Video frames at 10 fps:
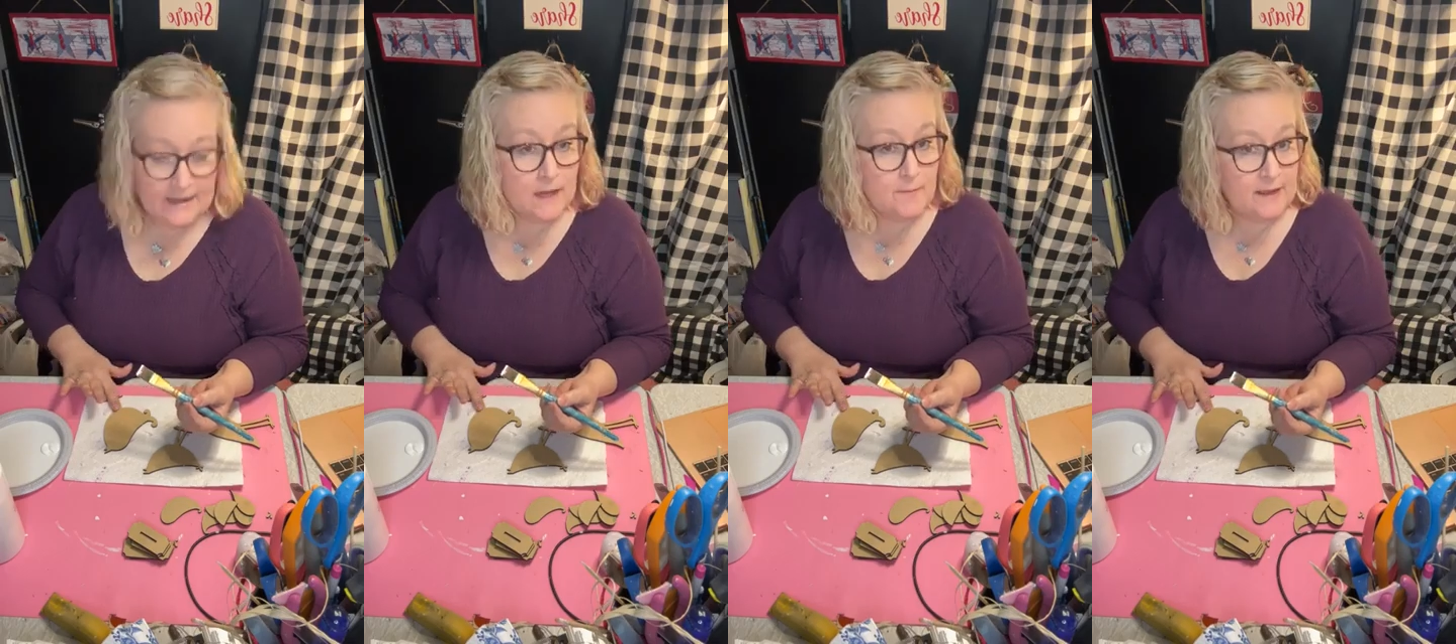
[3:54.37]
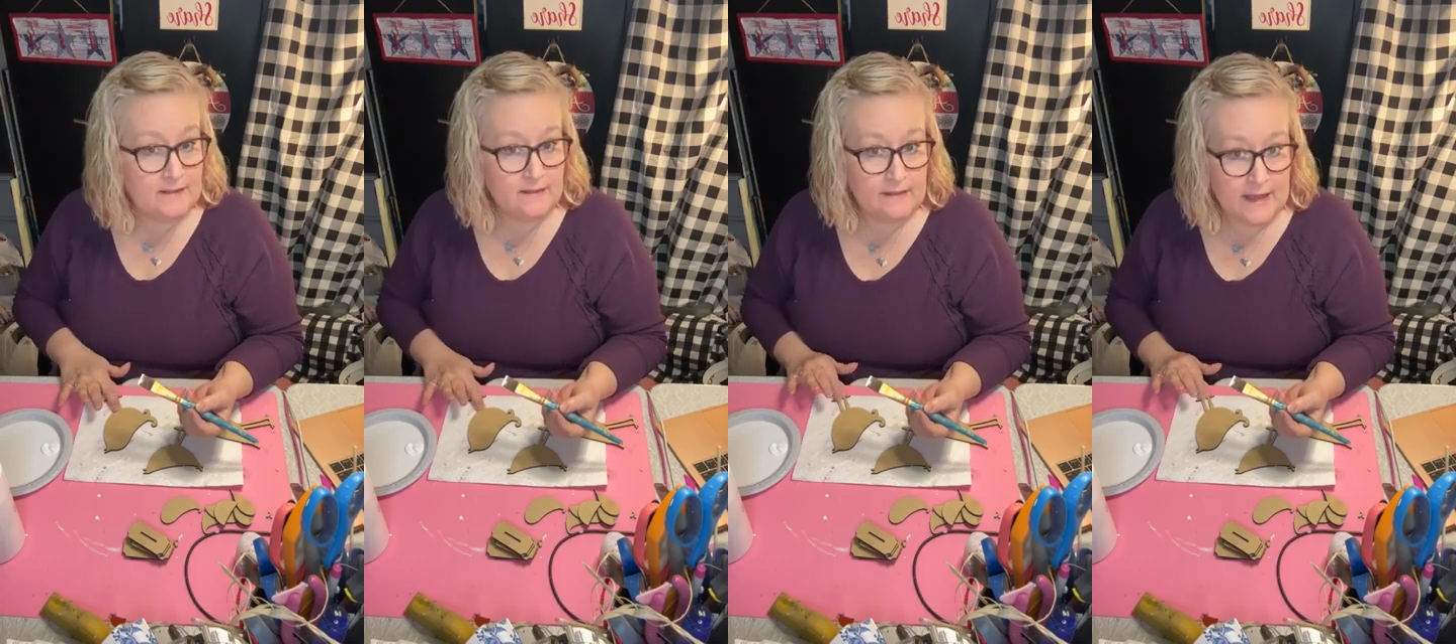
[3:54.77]
I'm not going to
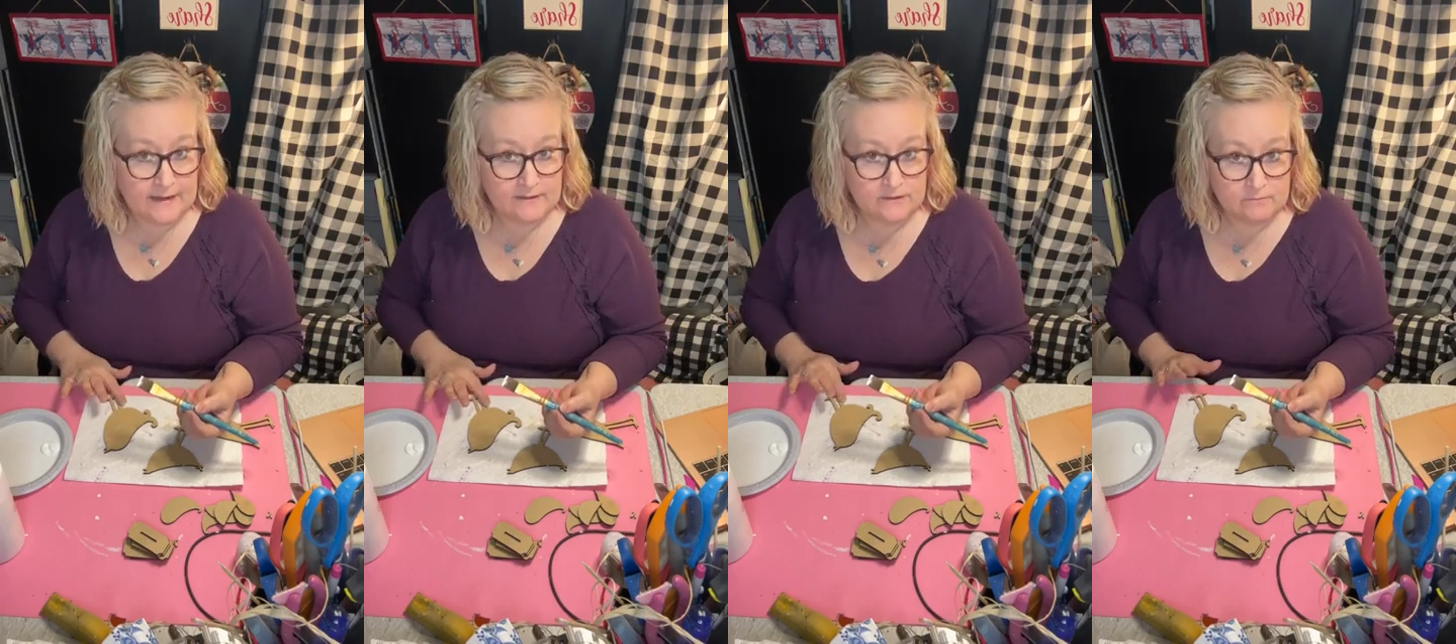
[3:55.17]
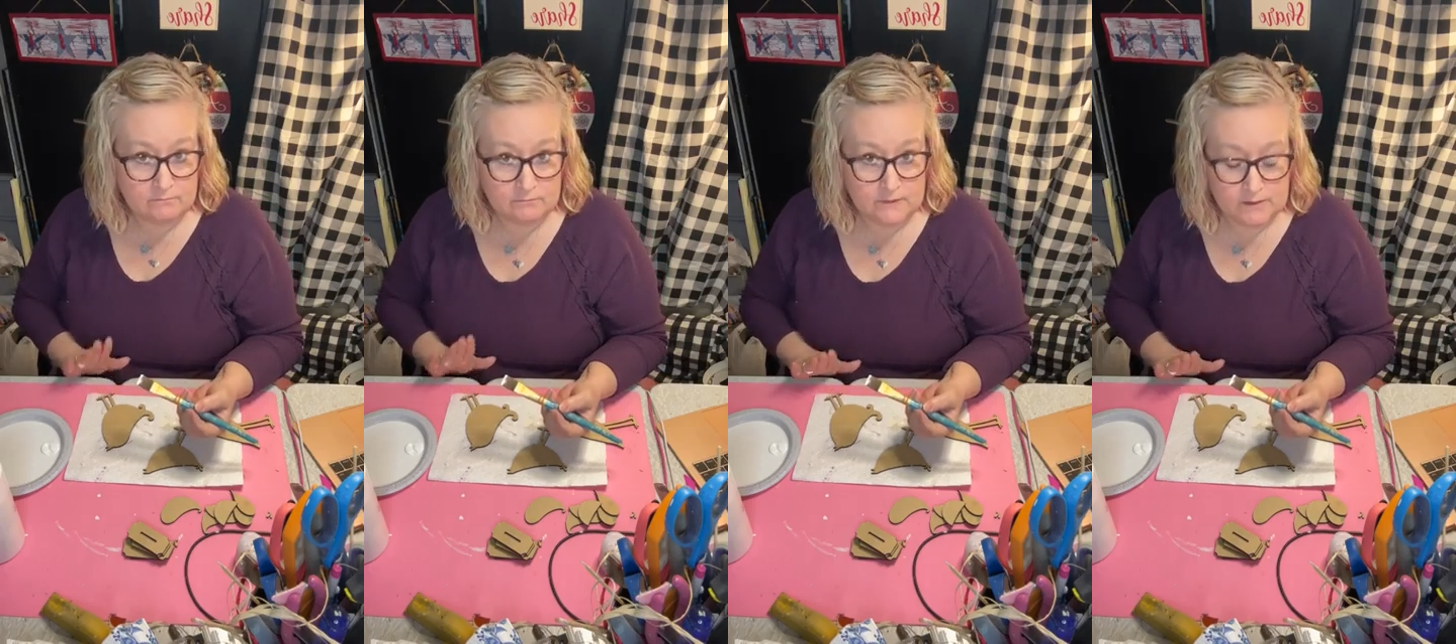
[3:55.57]
paint the legs
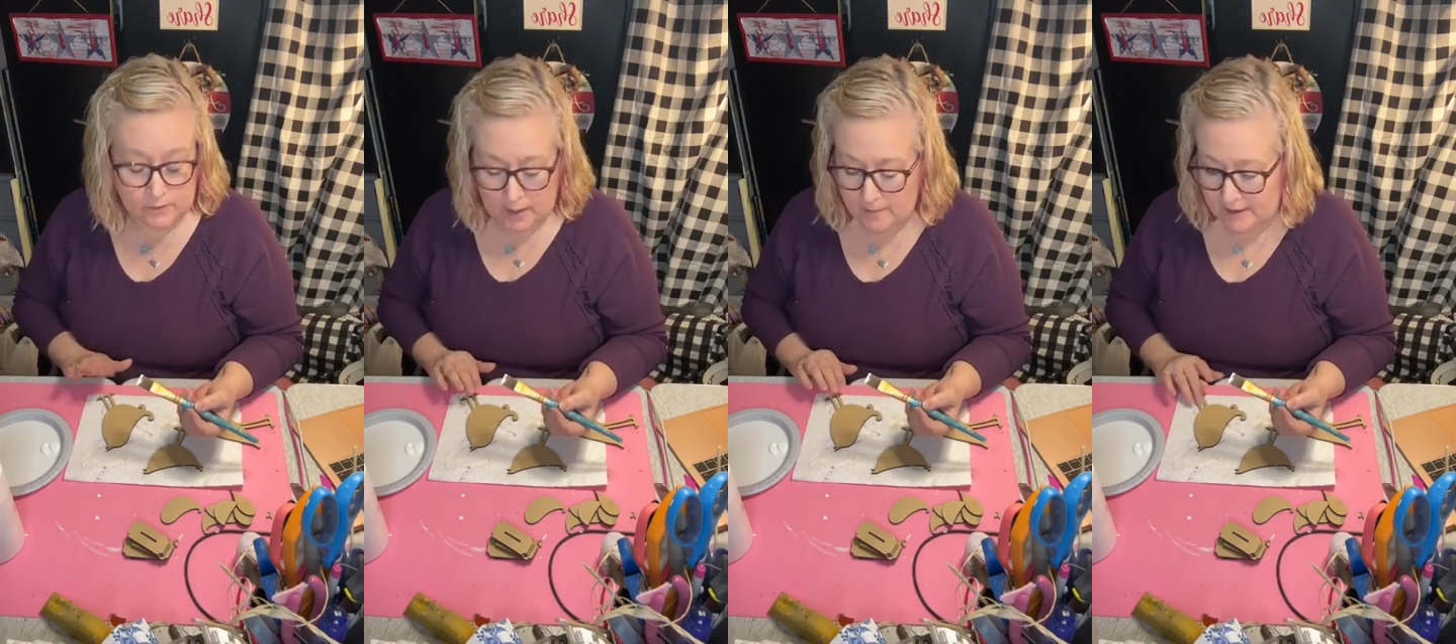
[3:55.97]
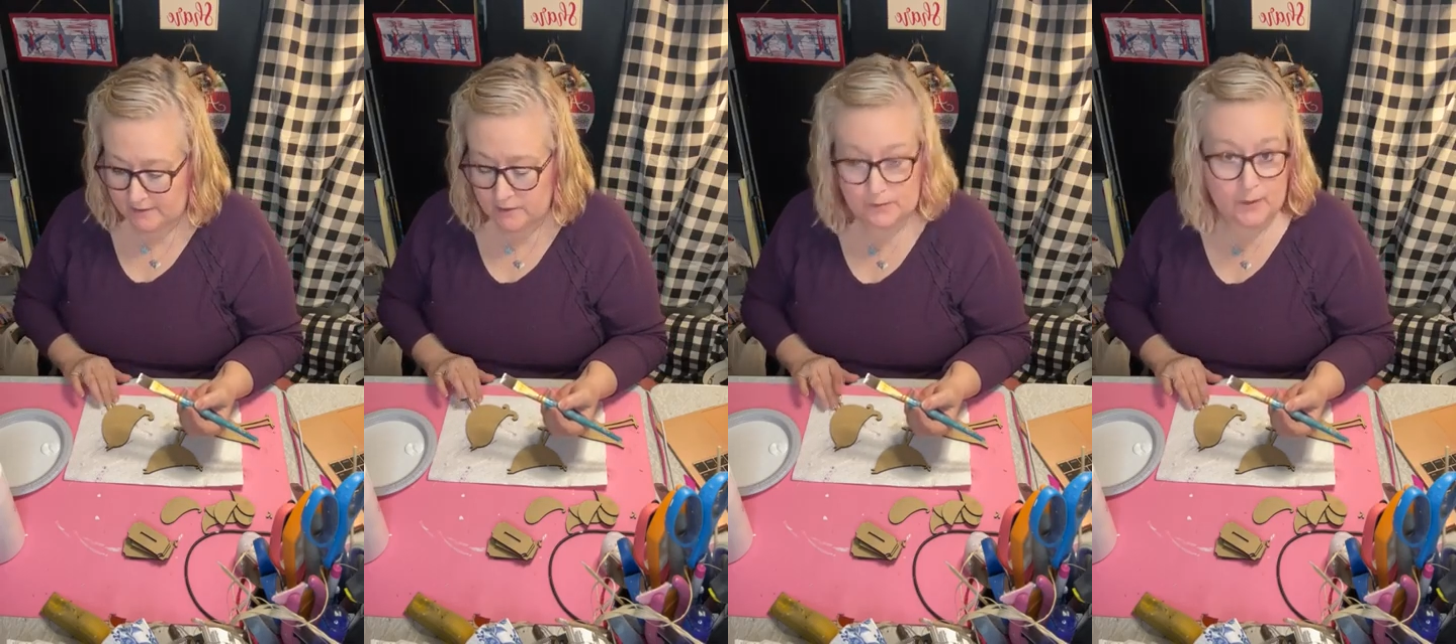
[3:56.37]
because we're going to
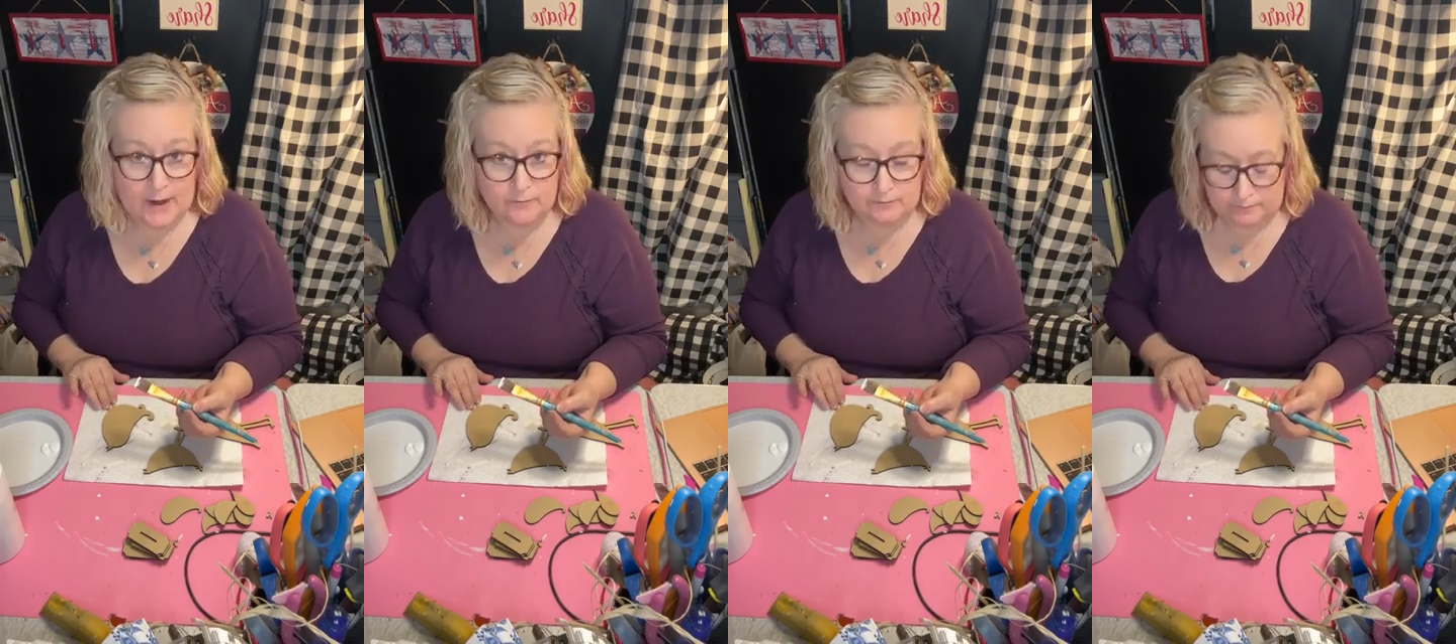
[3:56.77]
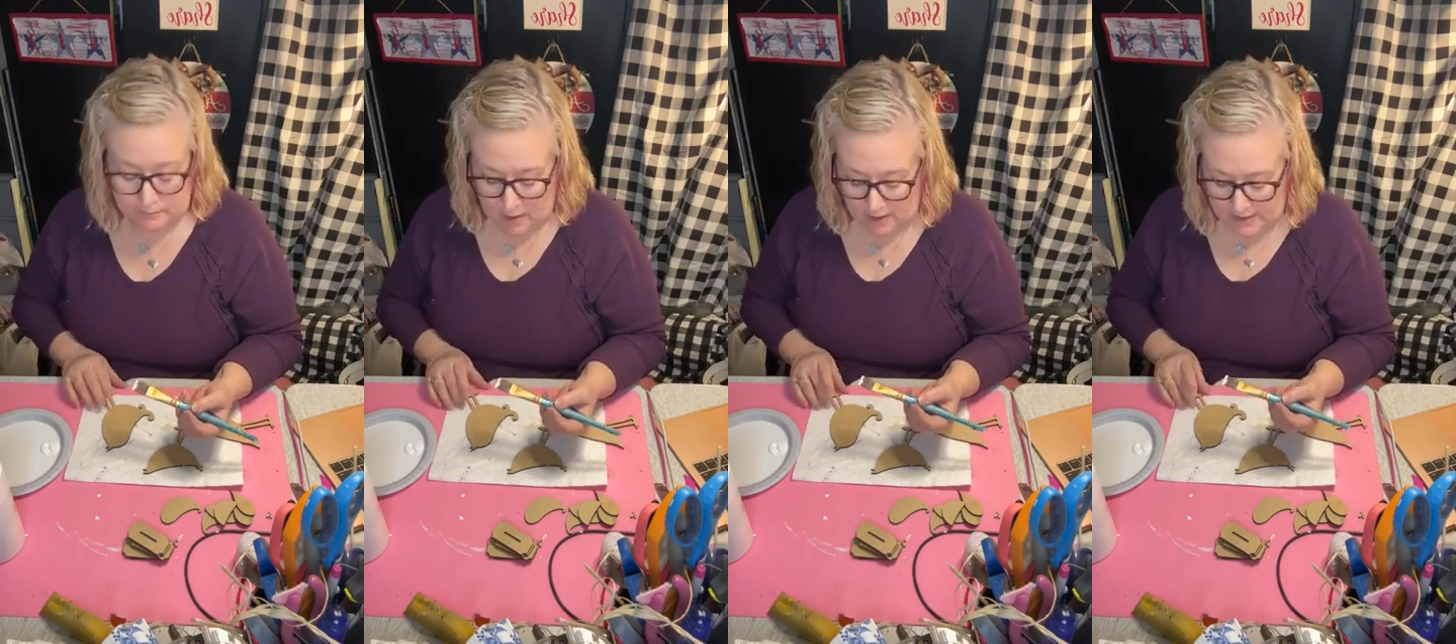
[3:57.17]
paint those brown.
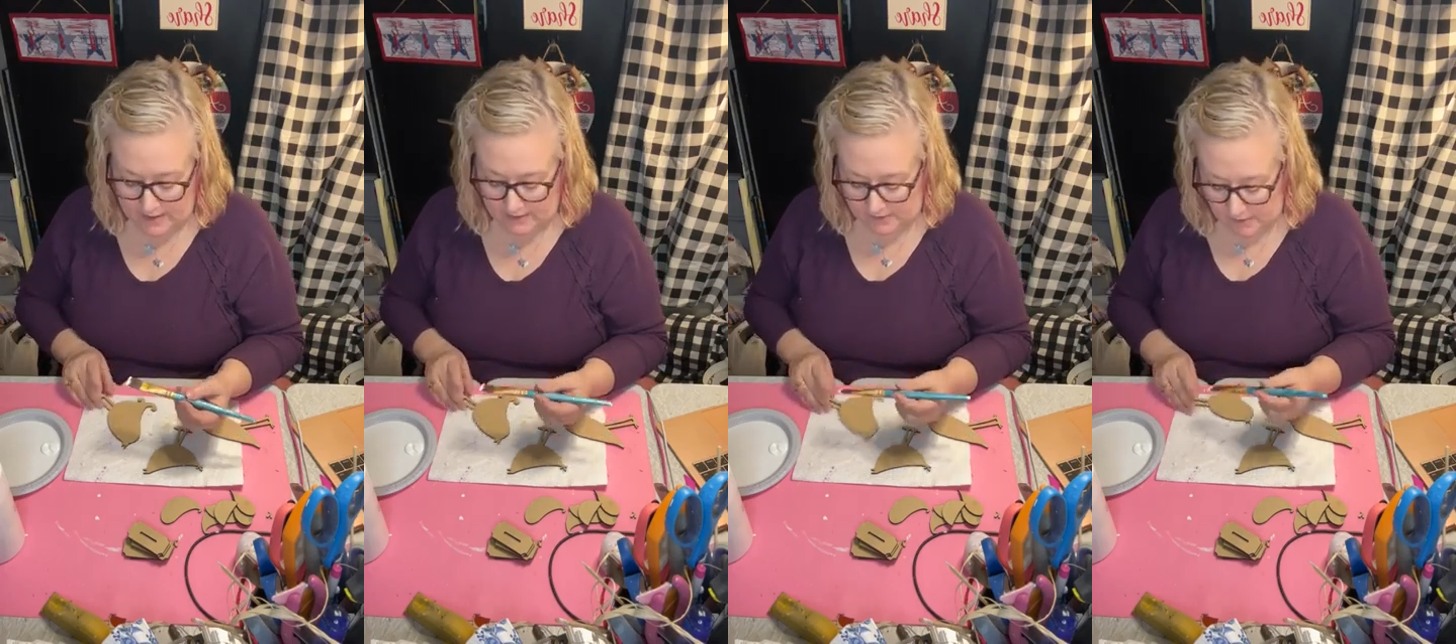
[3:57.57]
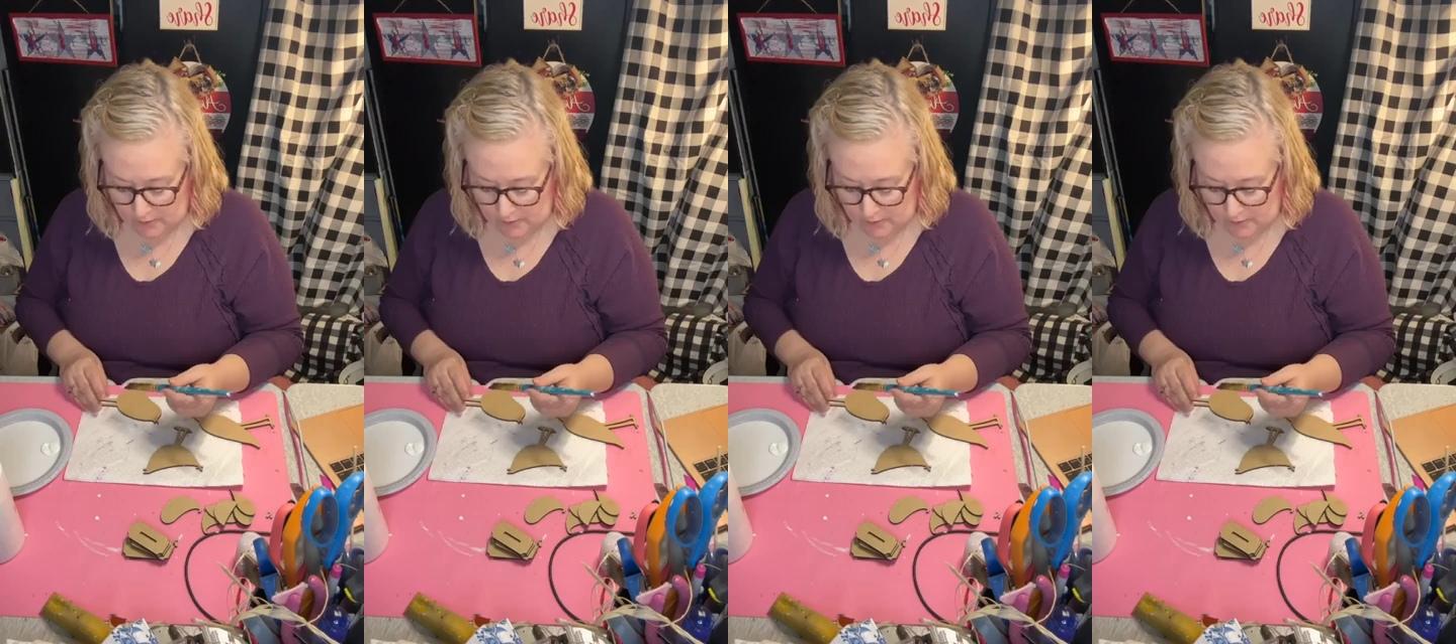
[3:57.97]
All right.